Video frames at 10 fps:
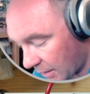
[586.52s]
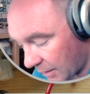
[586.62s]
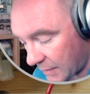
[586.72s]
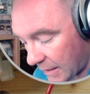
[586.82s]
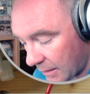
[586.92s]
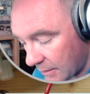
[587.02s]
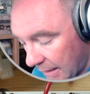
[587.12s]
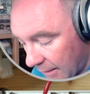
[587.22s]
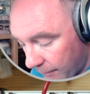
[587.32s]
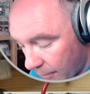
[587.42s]
got a second
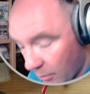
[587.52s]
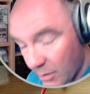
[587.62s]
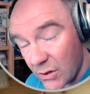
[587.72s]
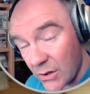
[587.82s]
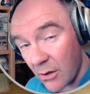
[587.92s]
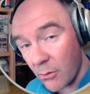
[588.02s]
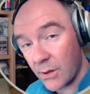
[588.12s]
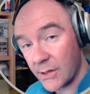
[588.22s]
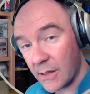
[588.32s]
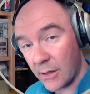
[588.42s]
LFO, a slower
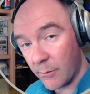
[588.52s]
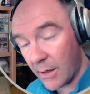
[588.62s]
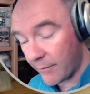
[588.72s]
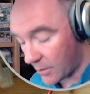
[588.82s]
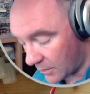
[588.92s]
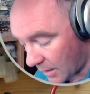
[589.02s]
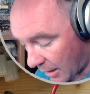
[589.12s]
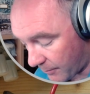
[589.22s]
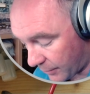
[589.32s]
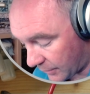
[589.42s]
sine wave on
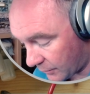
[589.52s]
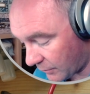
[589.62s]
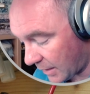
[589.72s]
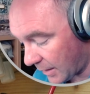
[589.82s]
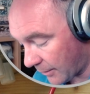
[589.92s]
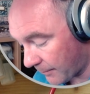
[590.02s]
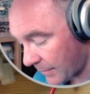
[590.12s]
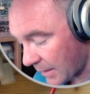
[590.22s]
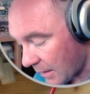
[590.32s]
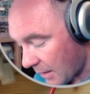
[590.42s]
output 3 here.
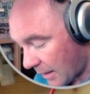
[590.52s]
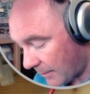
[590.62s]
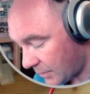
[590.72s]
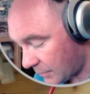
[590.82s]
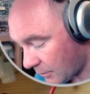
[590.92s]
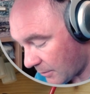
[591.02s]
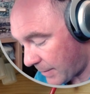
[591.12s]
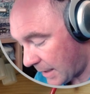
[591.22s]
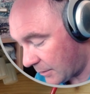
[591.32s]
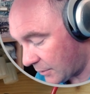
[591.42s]
I'm just going to
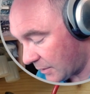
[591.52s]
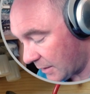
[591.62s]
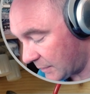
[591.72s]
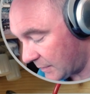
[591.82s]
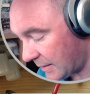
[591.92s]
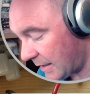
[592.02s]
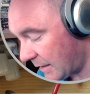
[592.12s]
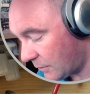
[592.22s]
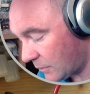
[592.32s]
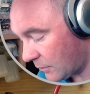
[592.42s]
patch this
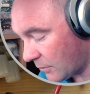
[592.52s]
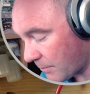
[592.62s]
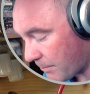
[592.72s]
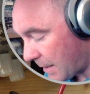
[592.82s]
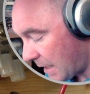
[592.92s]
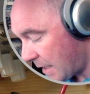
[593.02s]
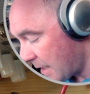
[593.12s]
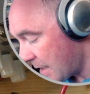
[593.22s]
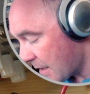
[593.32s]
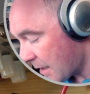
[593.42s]
into the
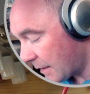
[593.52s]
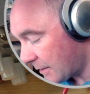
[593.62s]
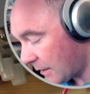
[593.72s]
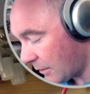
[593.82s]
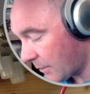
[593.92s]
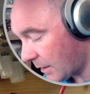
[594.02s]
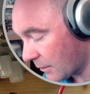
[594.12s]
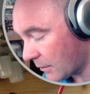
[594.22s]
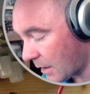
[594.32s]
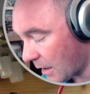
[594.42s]
B
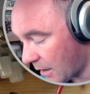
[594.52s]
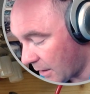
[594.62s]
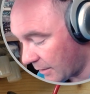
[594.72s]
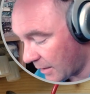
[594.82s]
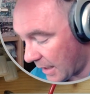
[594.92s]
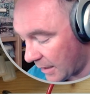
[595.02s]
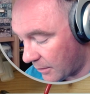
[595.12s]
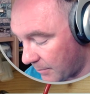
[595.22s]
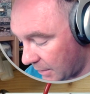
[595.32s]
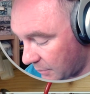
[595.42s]
attenuator on the
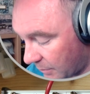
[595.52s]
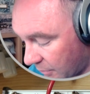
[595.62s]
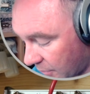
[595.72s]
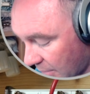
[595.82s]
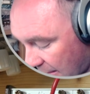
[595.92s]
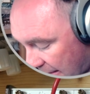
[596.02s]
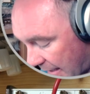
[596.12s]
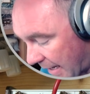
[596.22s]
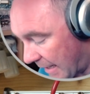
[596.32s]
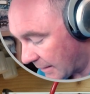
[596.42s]
mix switch,
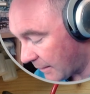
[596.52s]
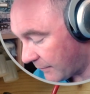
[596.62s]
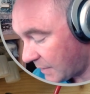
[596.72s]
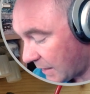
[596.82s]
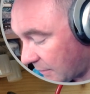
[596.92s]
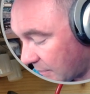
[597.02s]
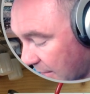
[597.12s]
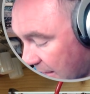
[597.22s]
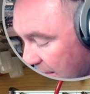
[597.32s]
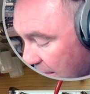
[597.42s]
and I've set
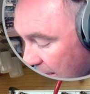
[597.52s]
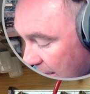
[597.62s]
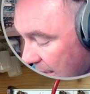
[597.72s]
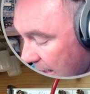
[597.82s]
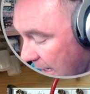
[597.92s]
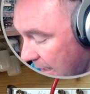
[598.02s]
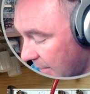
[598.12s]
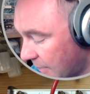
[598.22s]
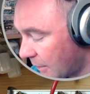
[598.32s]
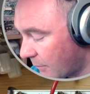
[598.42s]
the A
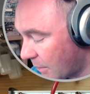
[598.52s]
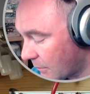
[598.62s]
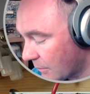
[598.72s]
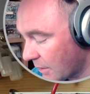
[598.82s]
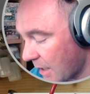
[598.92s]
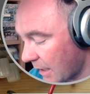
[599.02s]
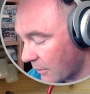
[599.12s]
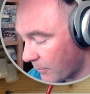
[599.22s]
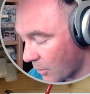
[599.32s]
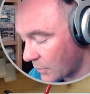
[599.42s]
attenuator into
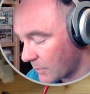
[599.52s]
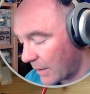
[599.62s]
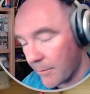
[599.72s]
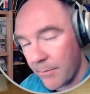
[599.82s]
negative mode, so I can